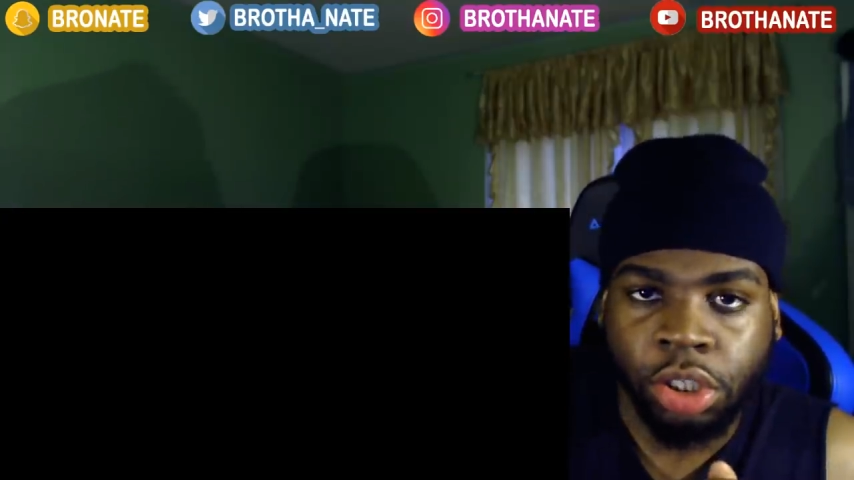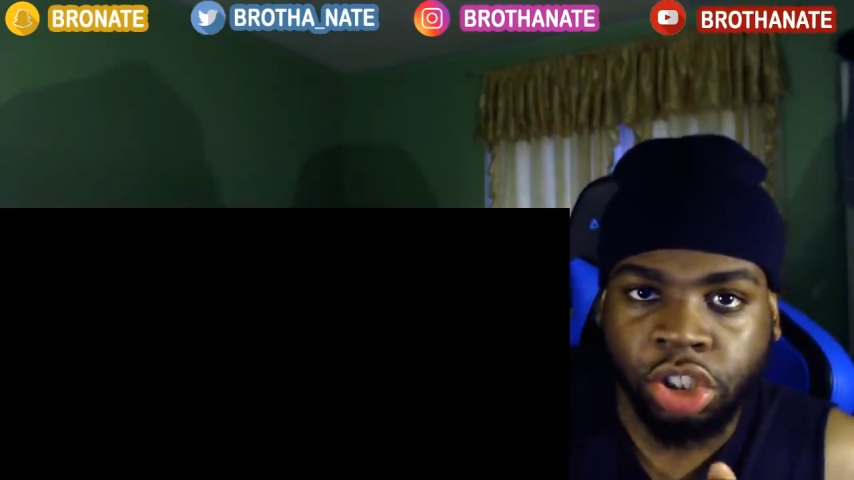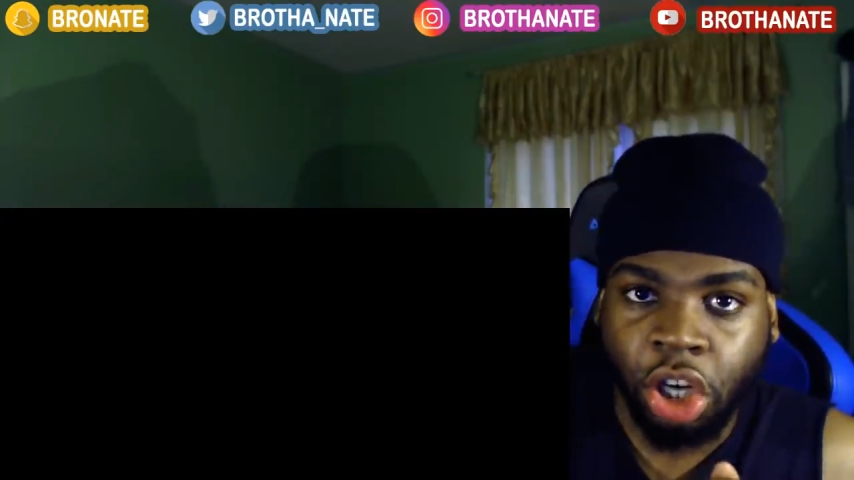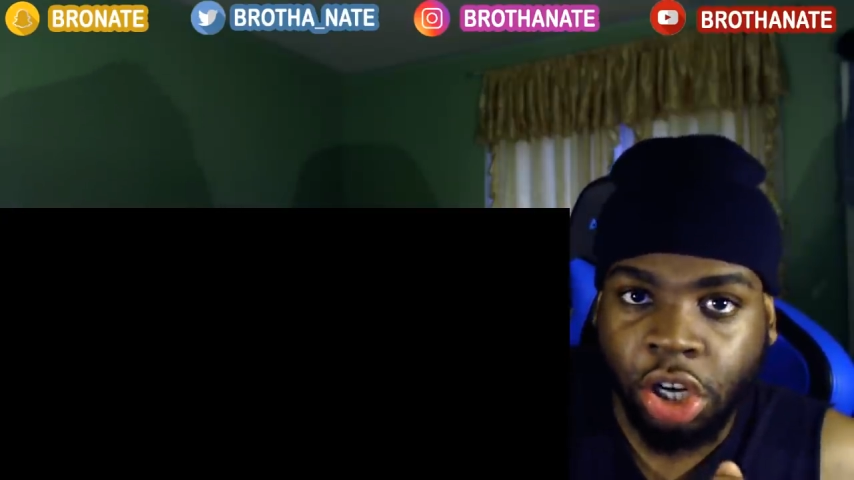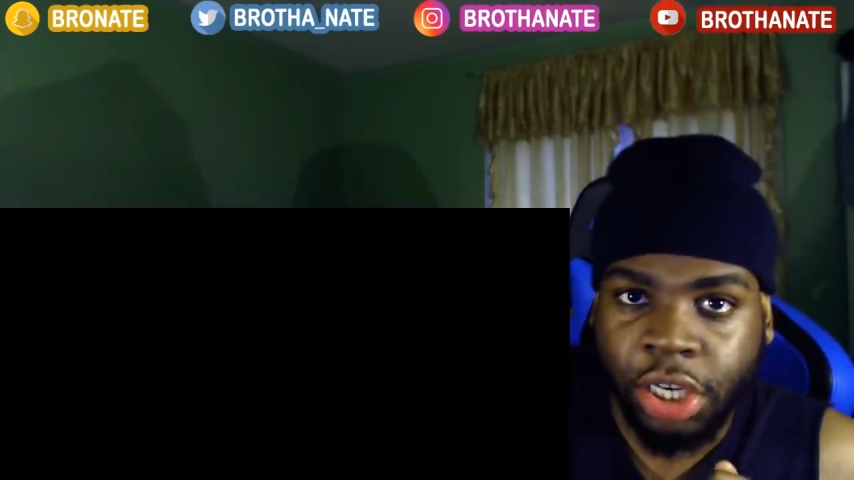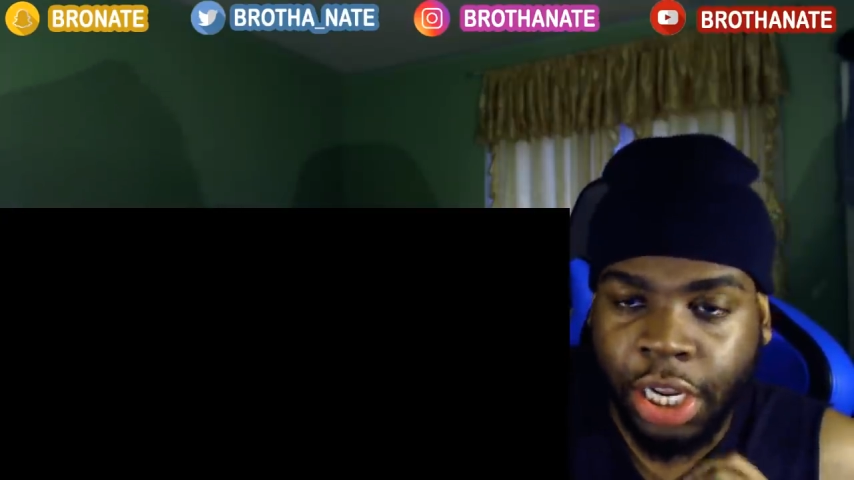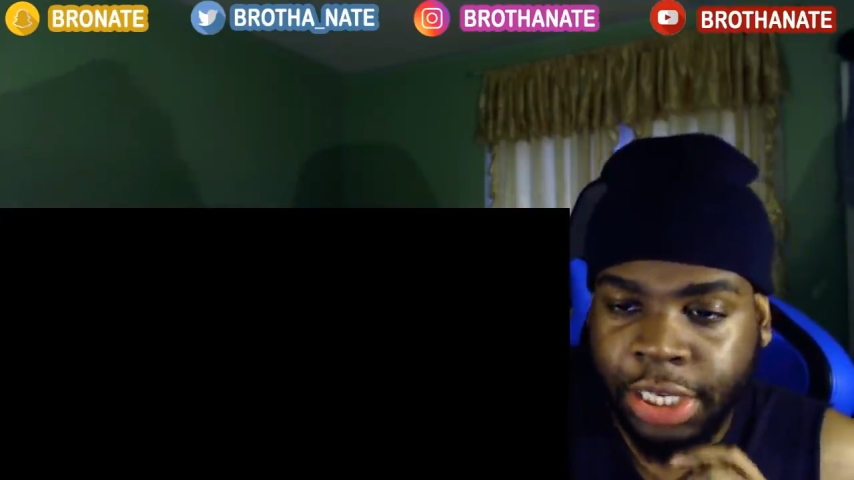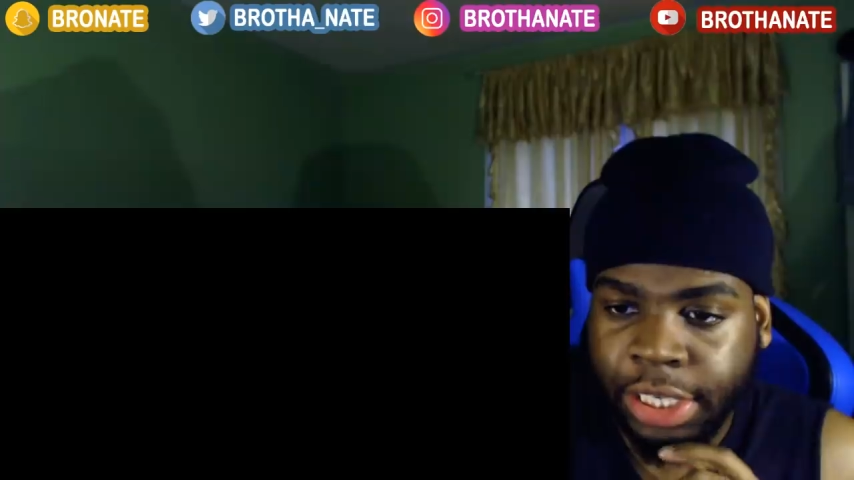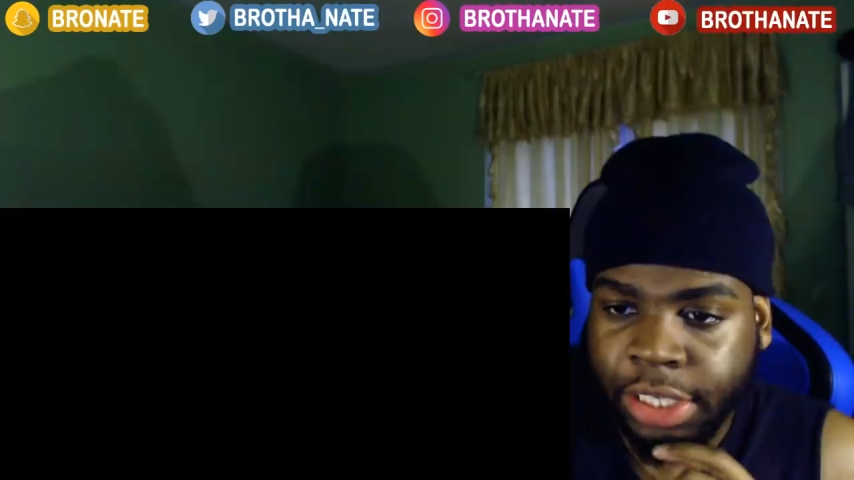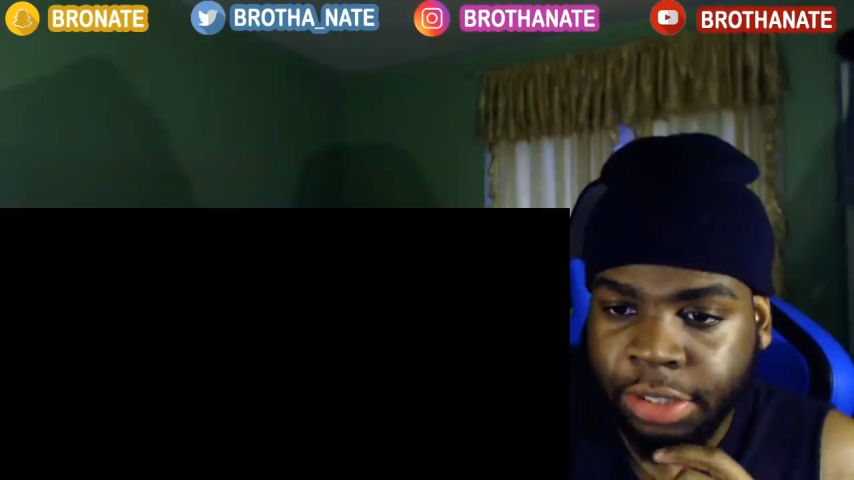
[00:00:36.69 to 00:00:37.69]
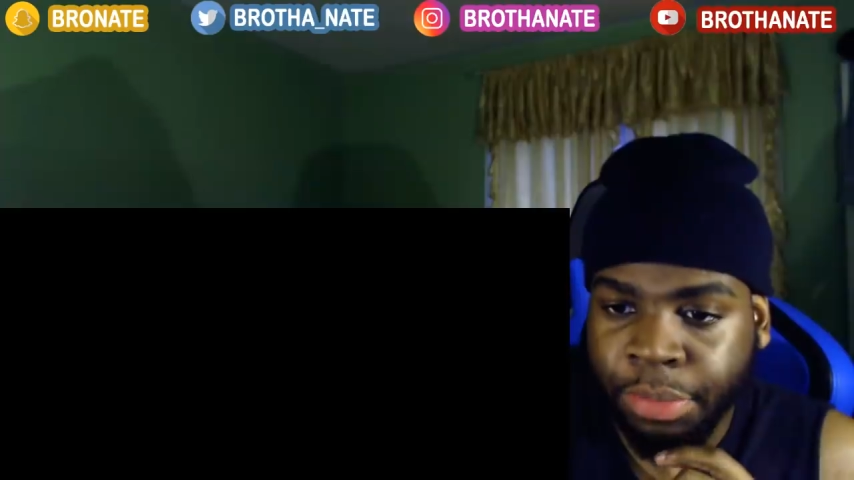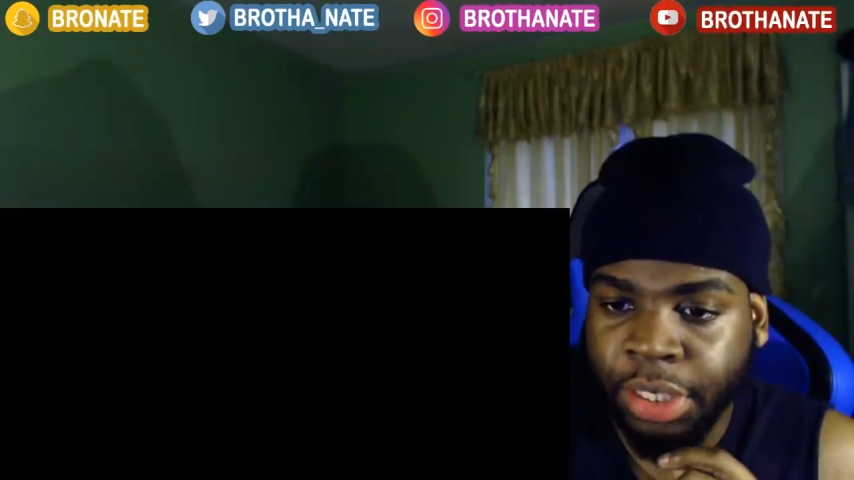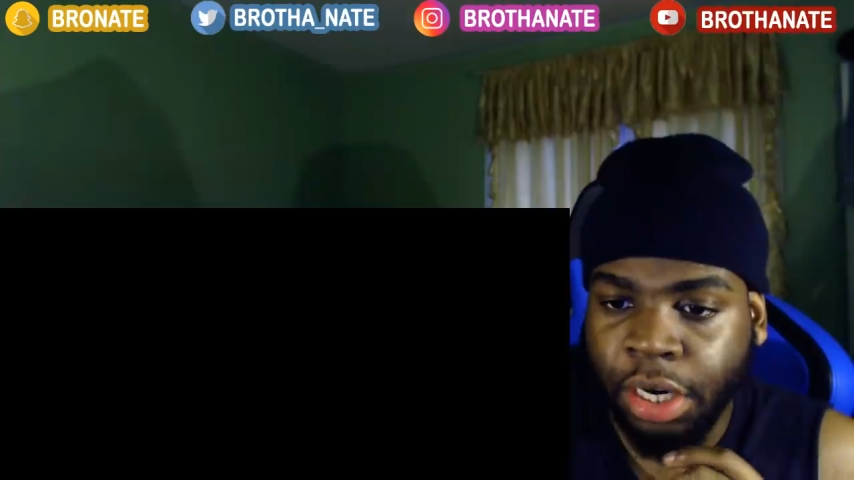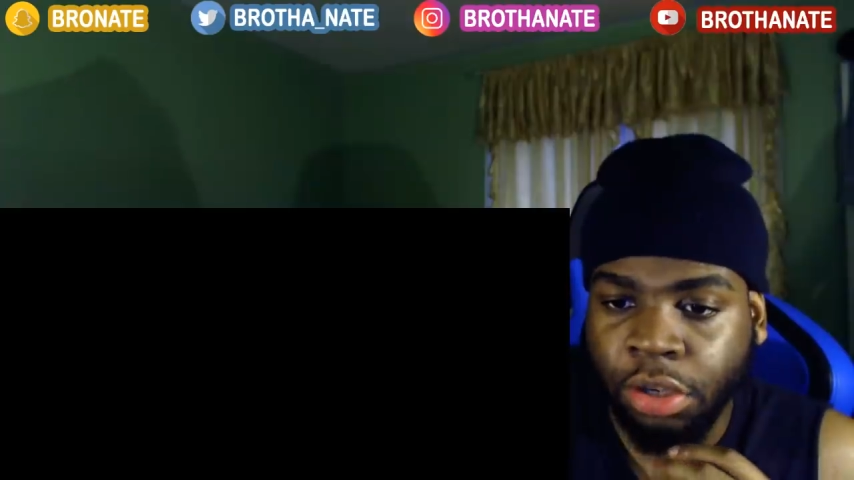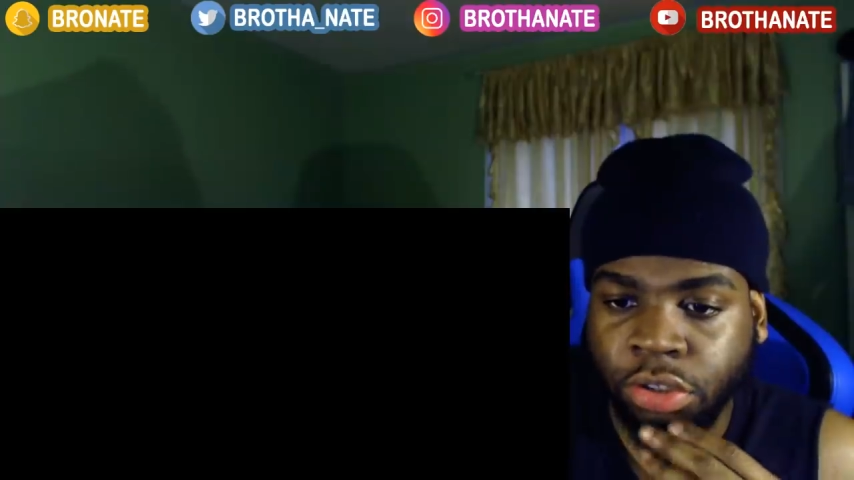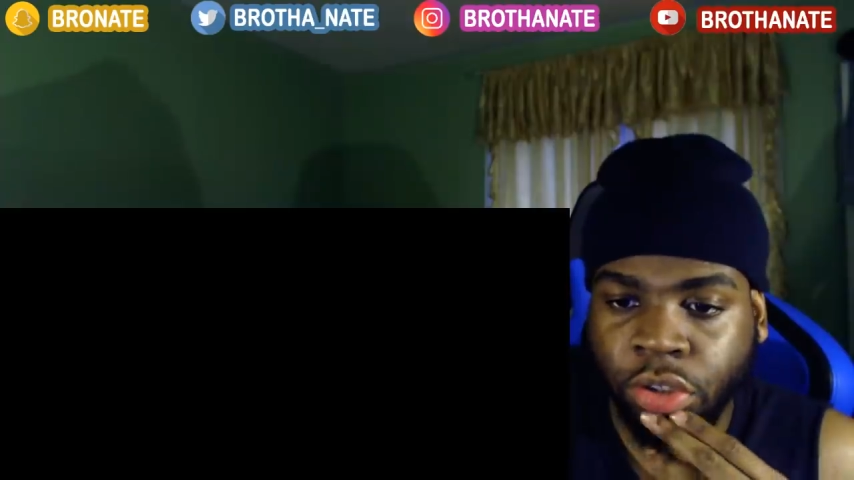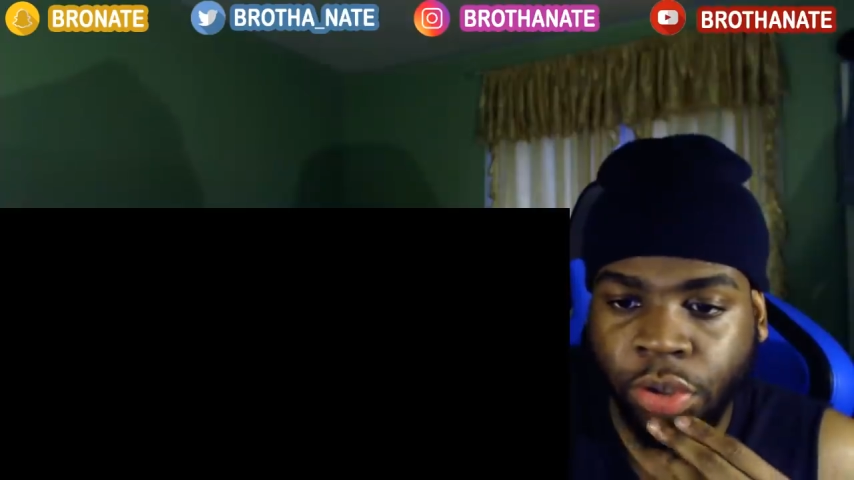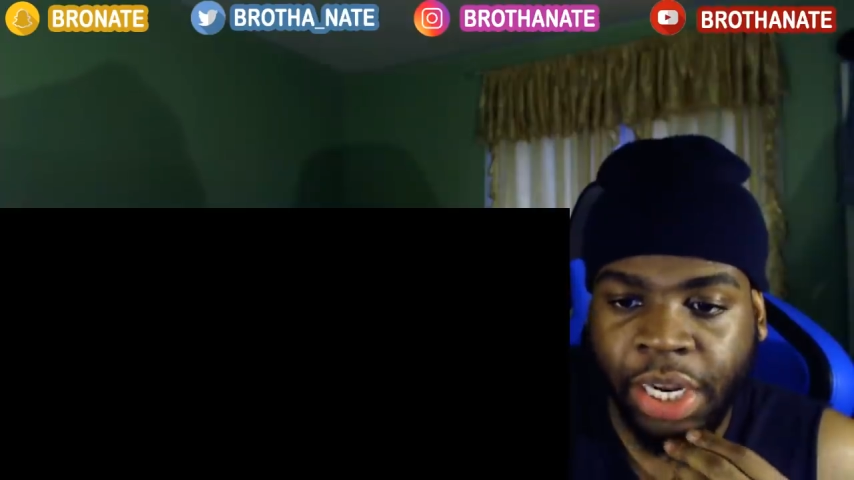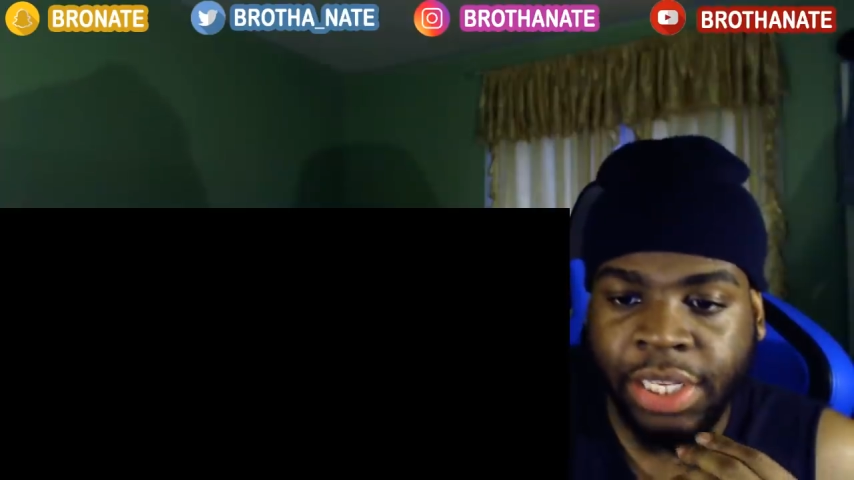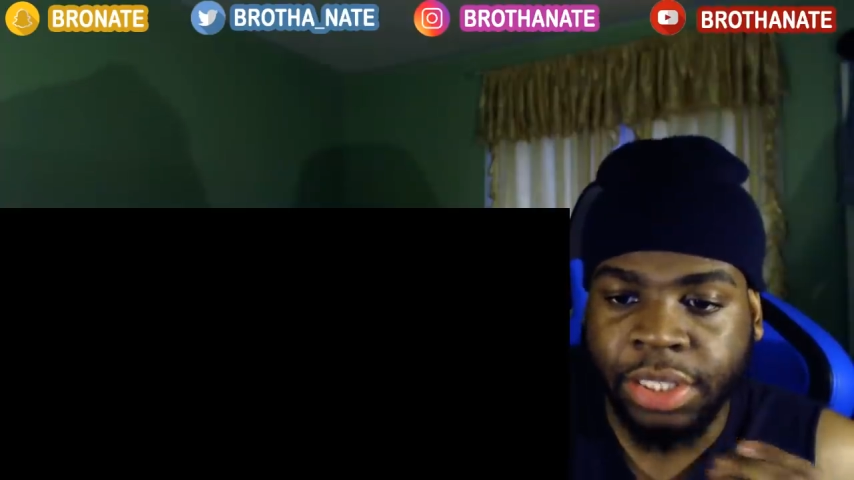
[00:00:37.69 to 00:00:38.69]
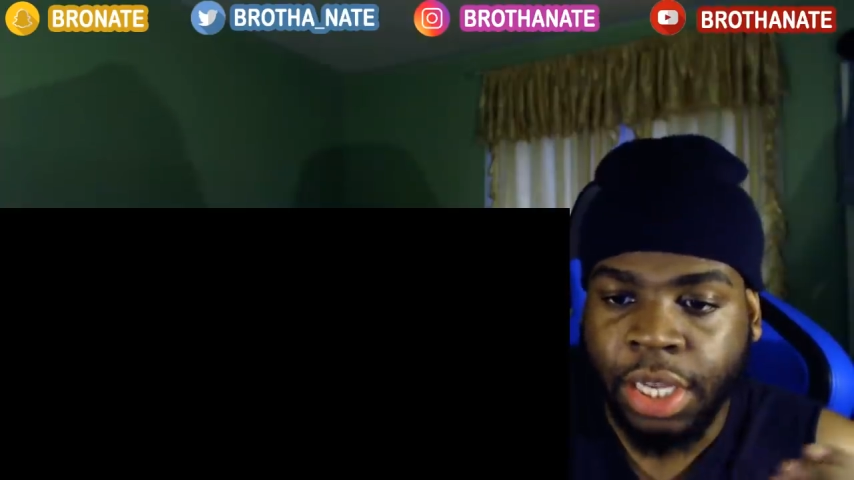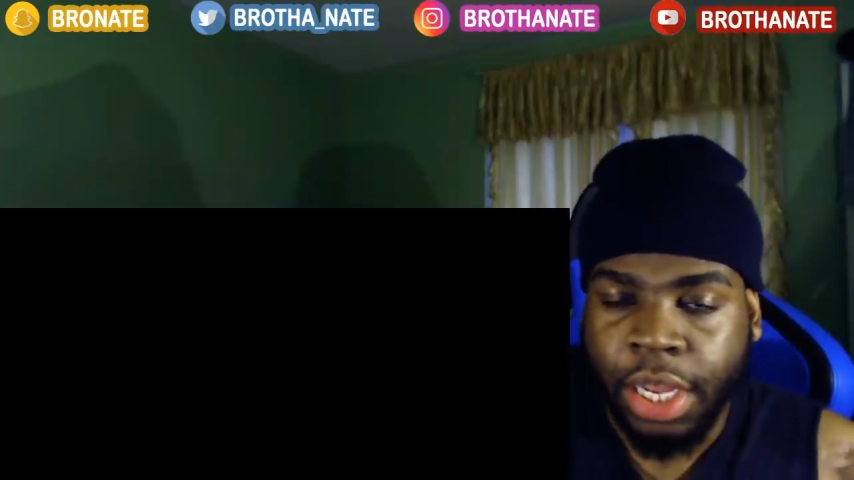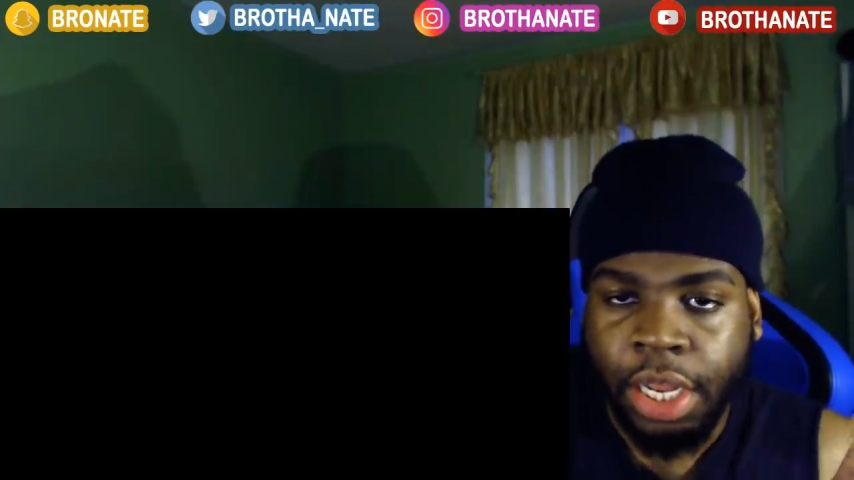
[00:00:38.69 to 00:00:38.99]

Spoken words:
Shark Nikes, but they're also known as